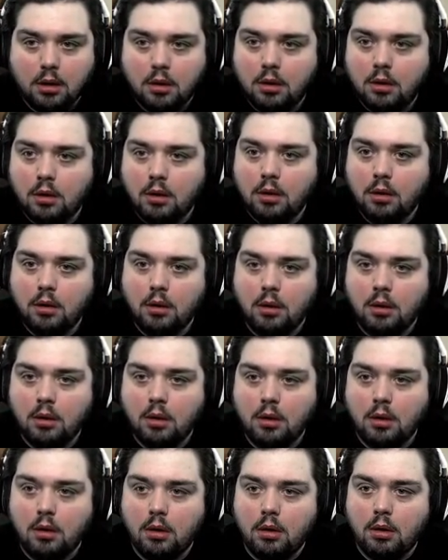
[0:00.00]
Oh.
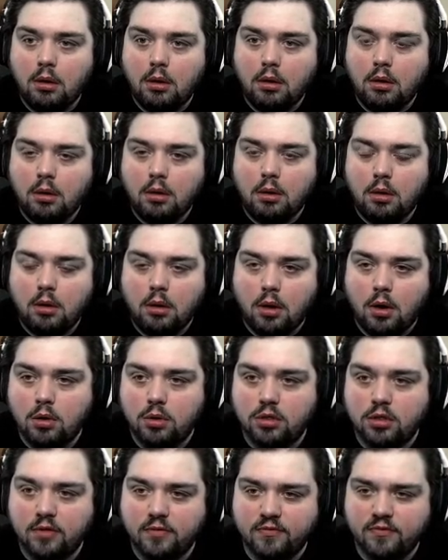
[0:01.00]

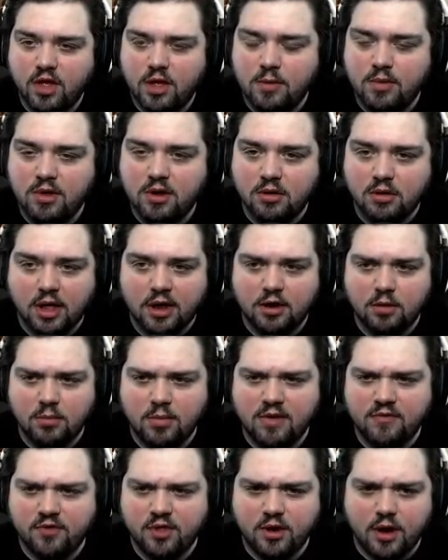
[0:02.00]
Oh, the flame of your lighter
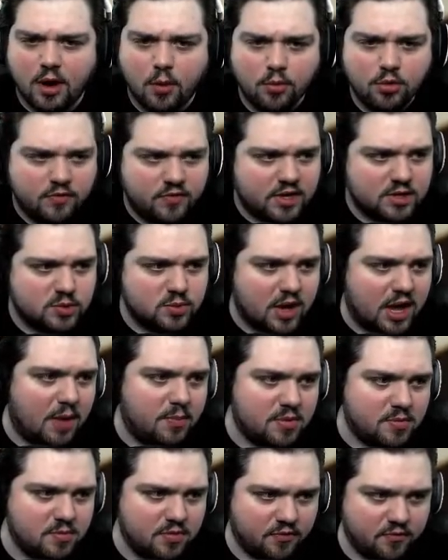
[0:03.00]
may flicker. I wonder if that's what
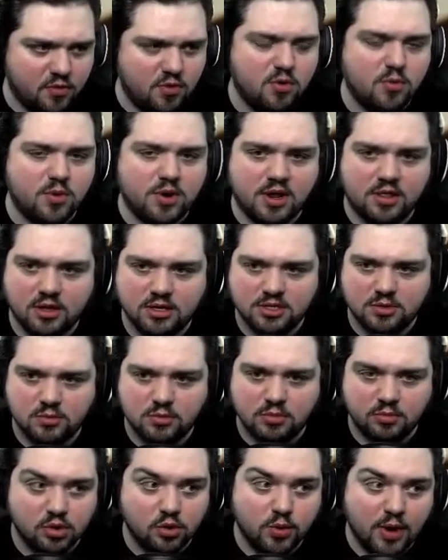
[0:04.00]
happened before when I thought
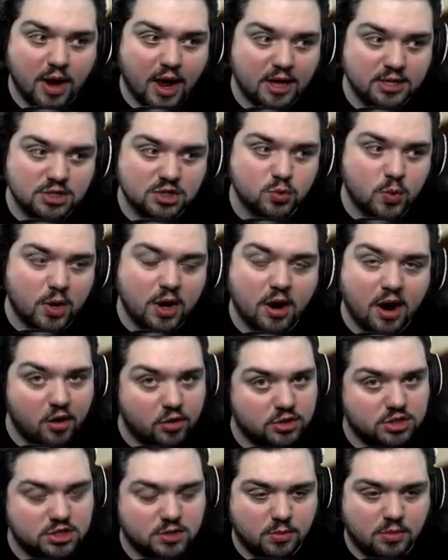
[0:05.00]
someone blew it. I swear I
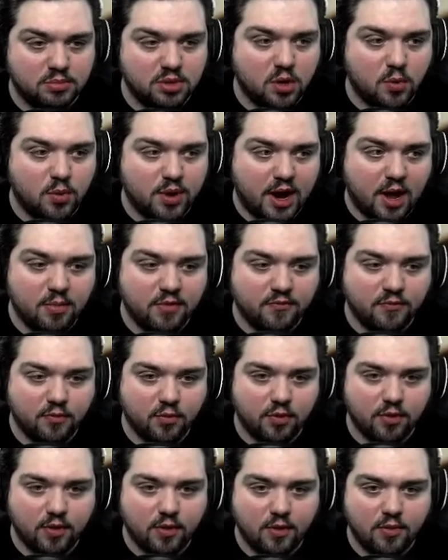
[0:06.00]
heard someone blow it out
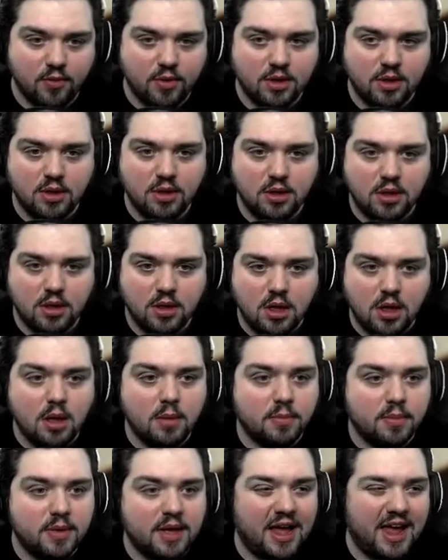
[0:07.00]
before, though.
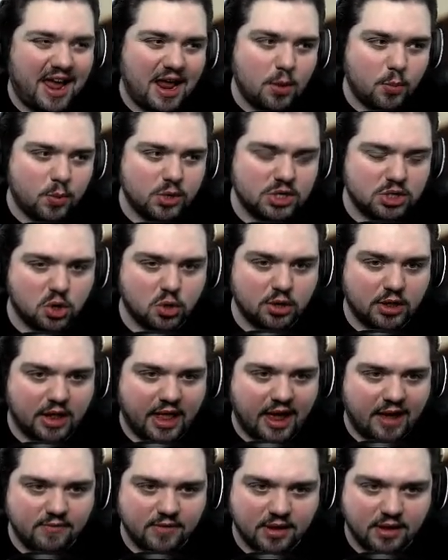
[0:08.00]
And we just heard
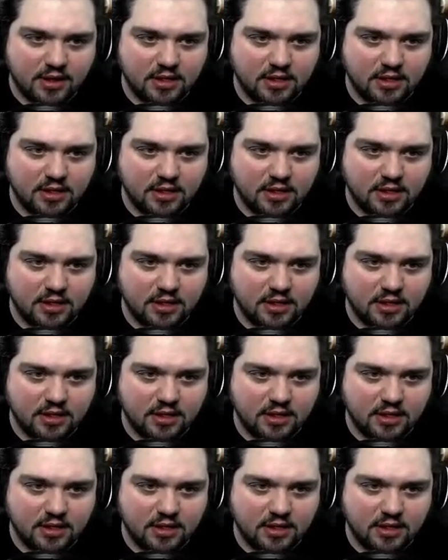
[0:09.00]
laughing.